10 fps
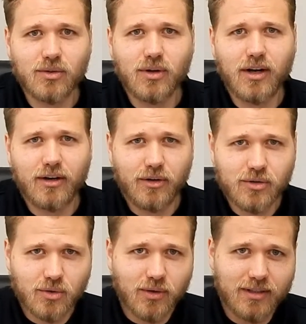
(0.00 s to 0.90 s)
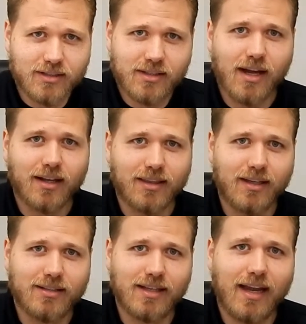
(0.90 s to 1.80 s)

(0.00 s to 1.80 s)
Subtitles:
your store to stock these,